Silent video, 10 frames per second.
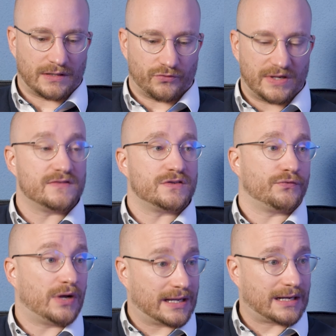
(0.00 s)
and reasons of
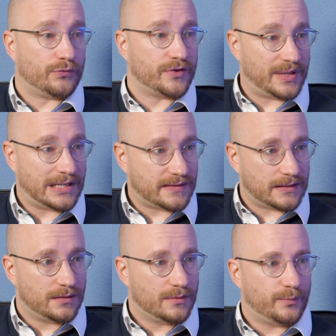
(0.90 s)
accountability
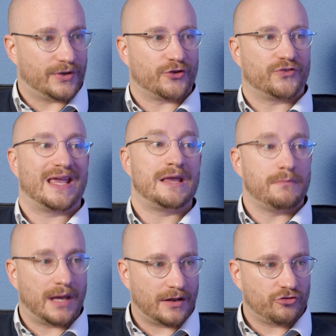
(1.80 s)
mm. because they
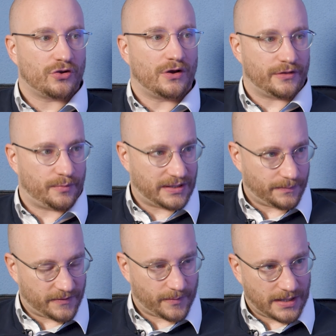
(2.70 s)
manage other
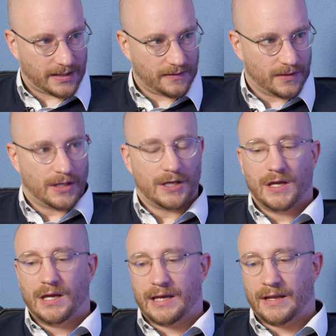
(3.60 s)
people's money
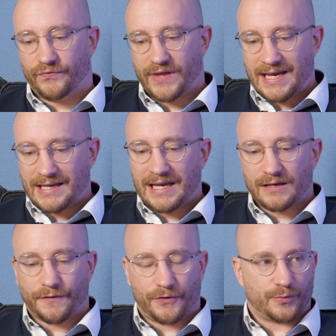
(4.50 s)
and they need
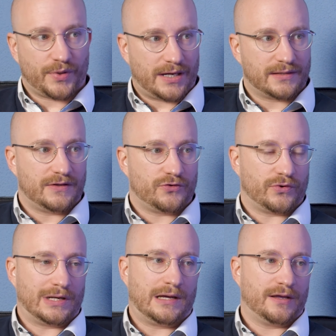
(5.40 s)
a third party to
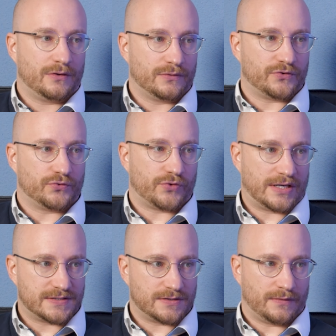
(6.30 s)
rely on to
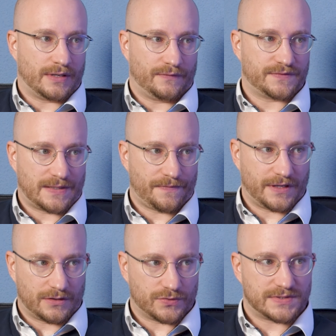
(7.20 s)
trust on if something goes